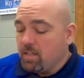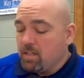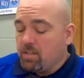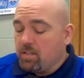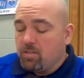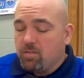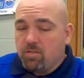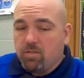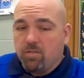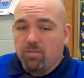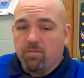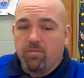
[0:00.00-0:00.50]

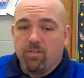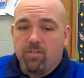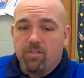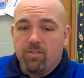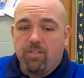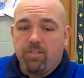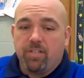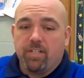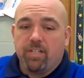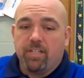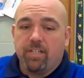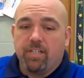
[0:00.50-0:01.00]
So first
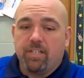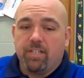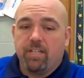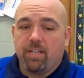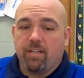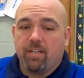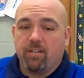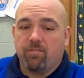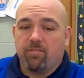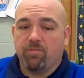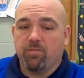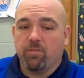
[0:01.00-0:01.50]
you're going to take
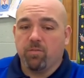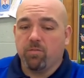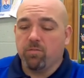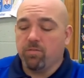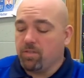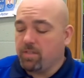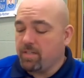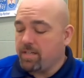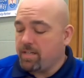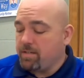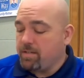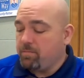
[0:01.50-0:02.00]
a
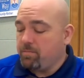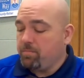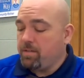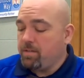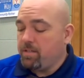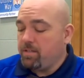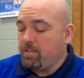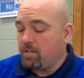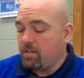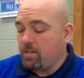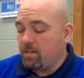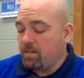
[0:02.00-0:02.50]
full-size
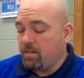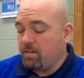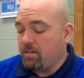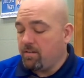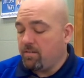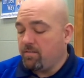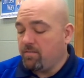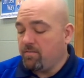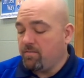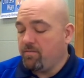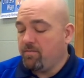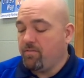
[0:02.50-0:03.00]
piece
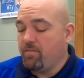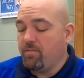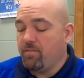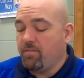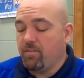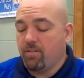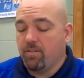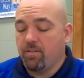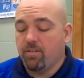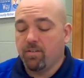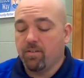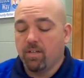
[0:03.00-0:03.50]
of
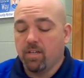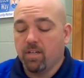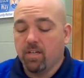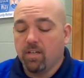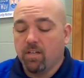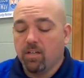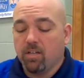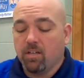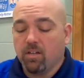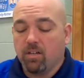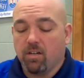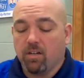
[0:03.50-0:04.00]

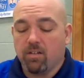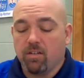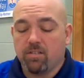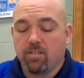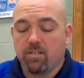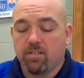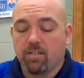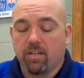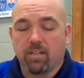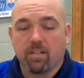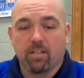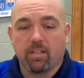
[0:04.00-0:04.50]

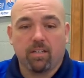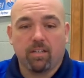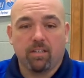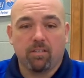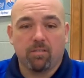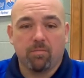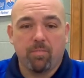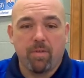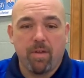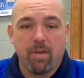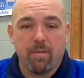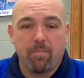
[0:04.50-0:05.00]
cardstock
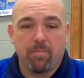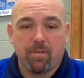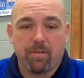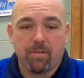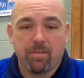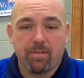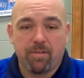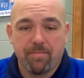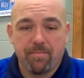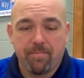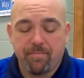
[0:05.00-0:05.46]
colored paper.